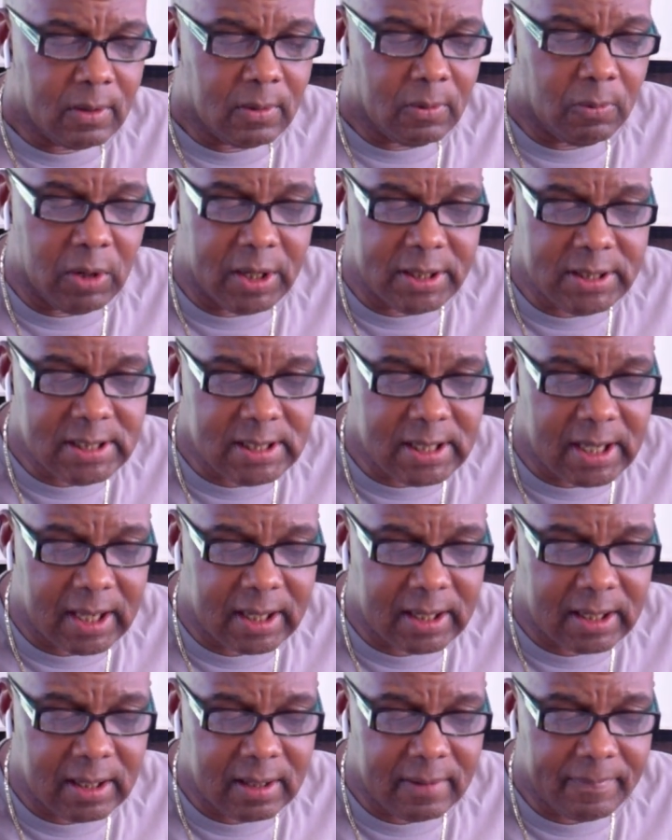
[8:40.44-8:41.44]
1
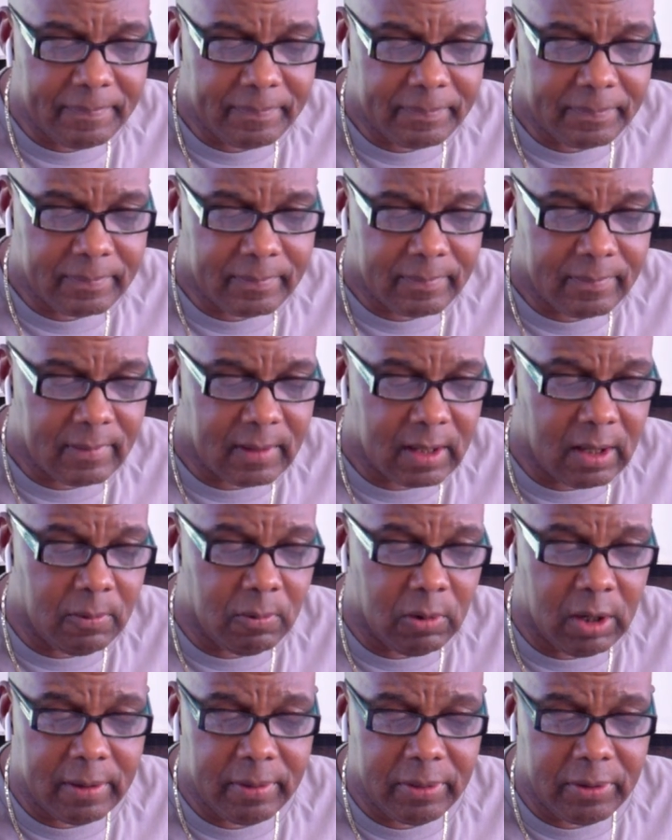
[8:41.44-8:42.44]
second, and
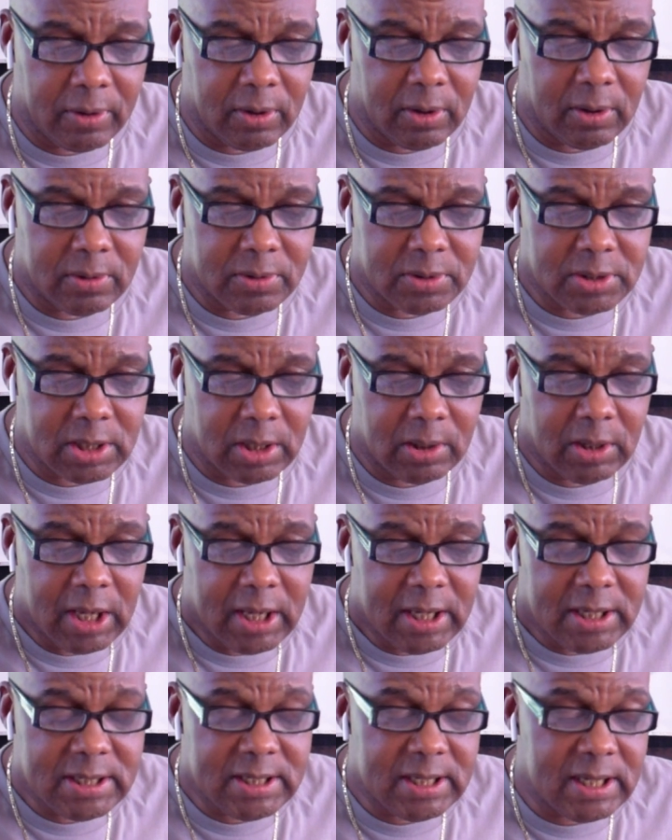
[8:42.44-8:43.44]
1/3. So
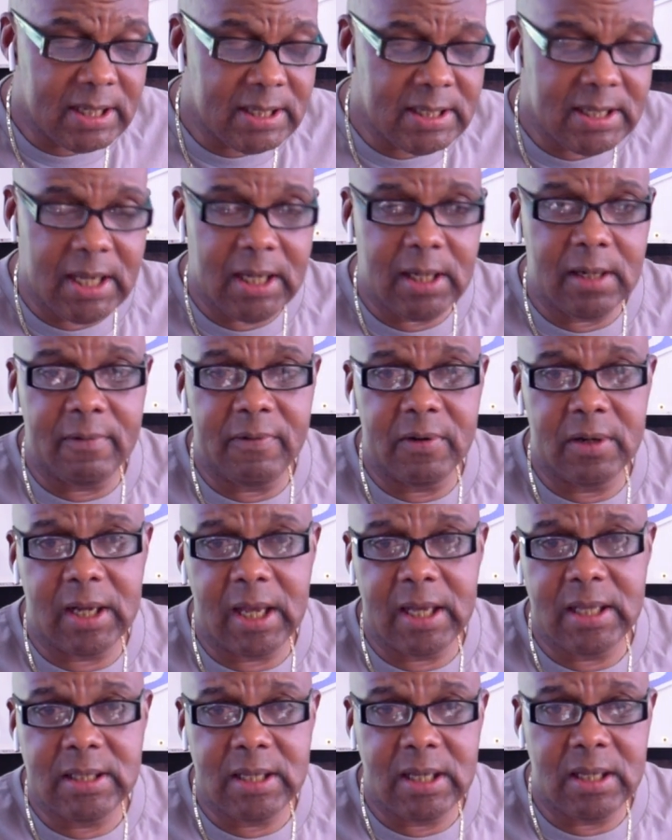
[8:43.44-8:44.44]
16 of her
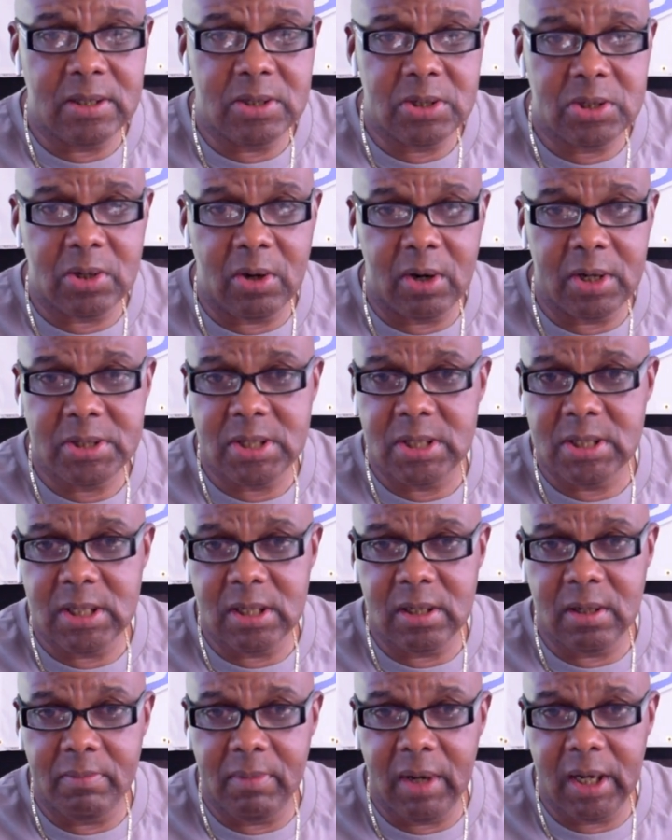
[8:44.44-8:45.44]
19 starts is
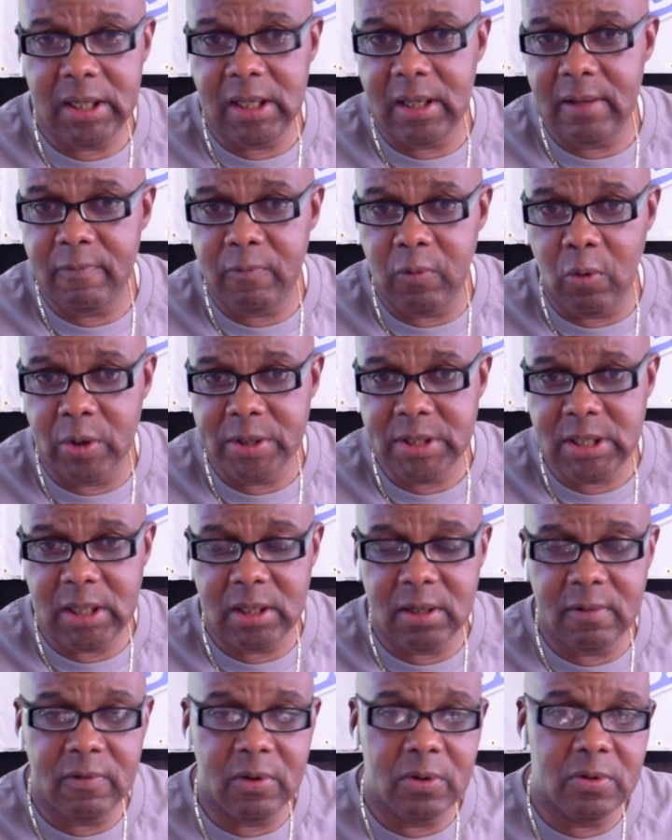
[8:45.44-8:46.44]
in the money, and
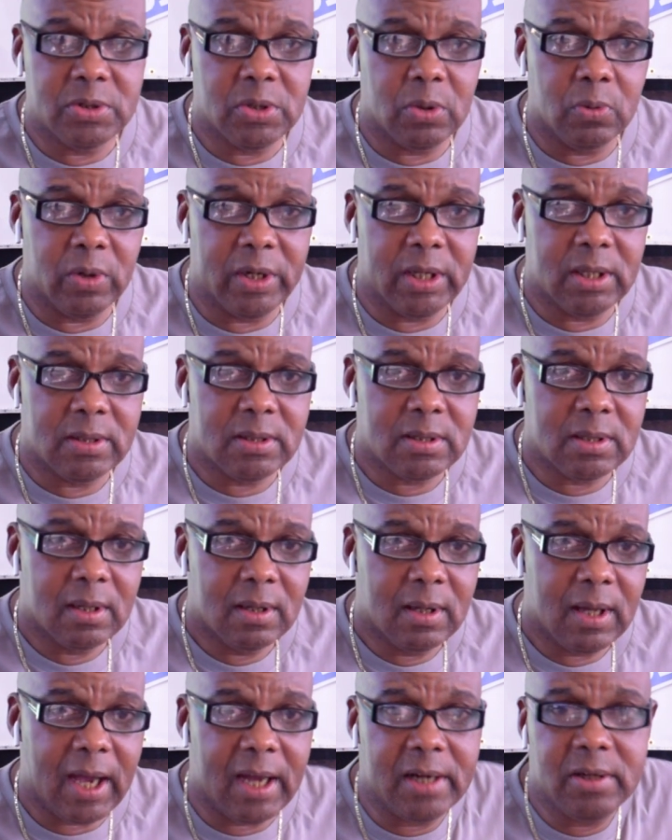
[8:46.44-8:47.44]
14 of those are wins.
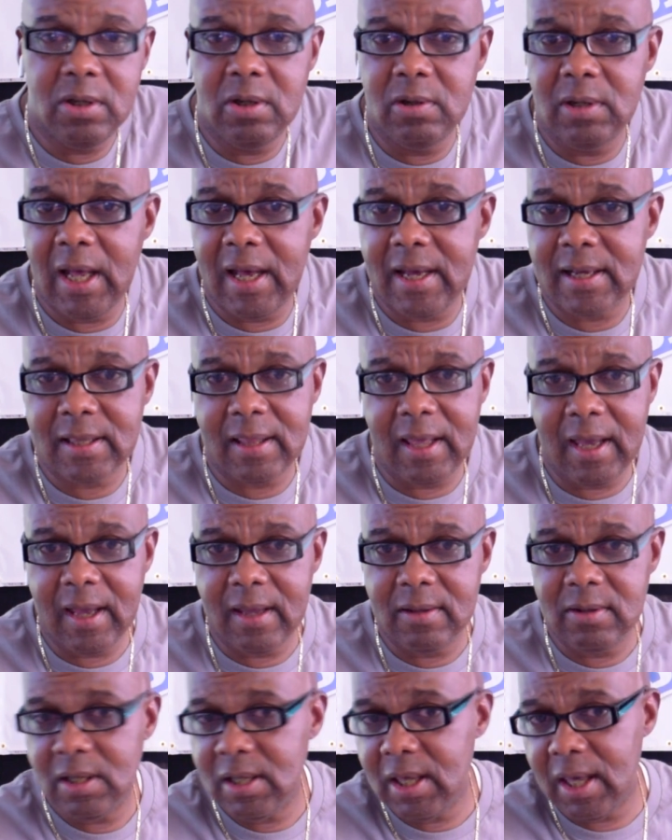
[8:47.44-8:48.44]
How do you knock
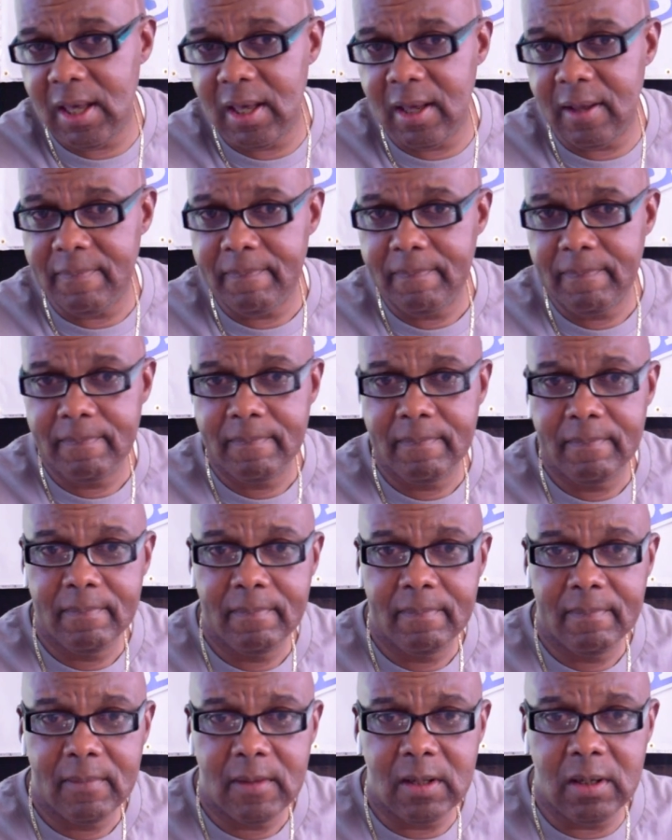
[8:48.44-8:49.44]
that? You can't,
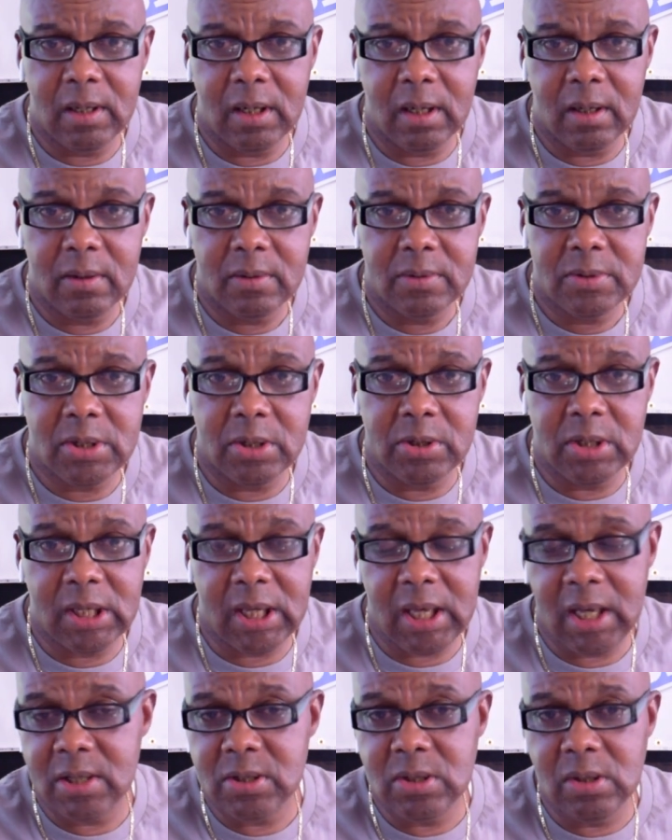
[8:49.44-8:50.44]
you know. So you
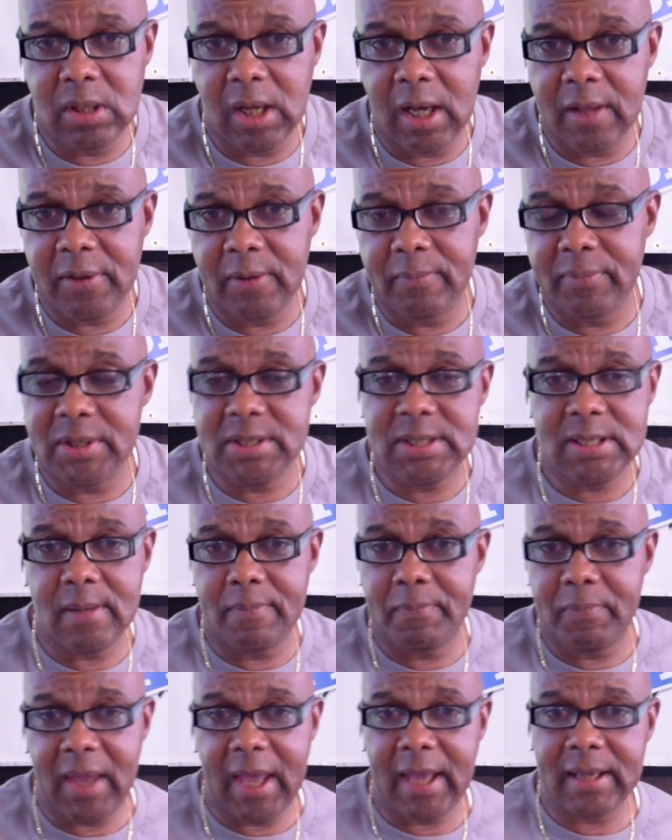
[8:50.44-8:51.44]
can't do nothing but
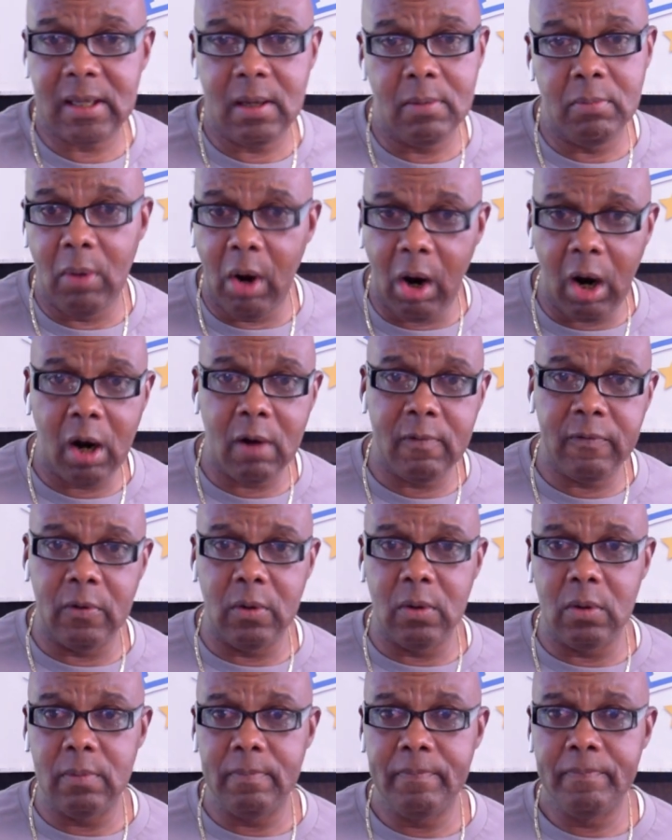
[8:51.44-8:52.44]
sit back and marvel